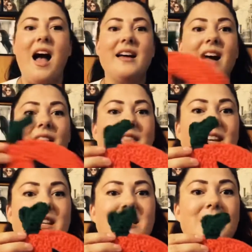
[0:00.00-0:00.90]
I got
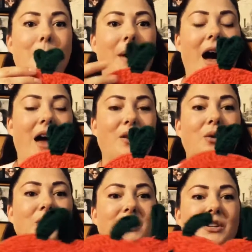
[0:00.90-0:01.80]
these pot
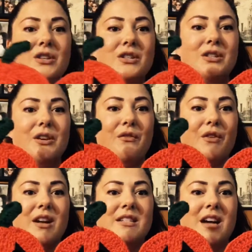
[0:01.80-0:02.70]
holders
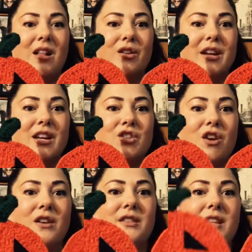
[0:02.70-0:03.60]
for a dollar each.
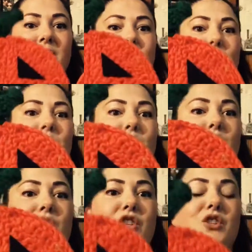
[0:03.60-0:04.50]
Aren't they so
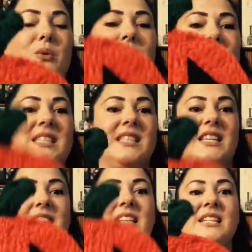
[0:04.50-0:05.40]
cute? They're
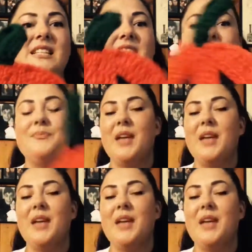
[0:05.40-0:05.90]
twinsies.